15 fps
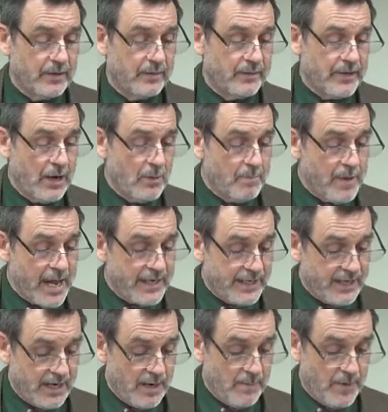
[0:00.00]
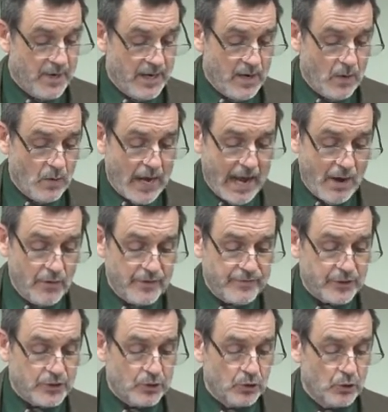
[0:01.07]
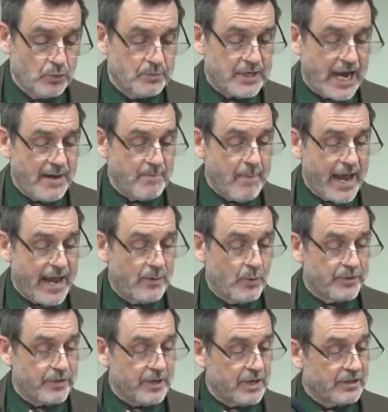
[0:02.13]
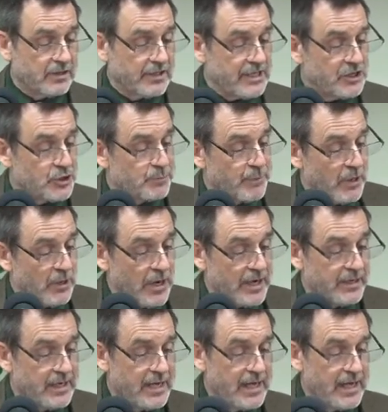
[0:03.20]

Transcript: there met him out of the tombs a man with an unclean spirit,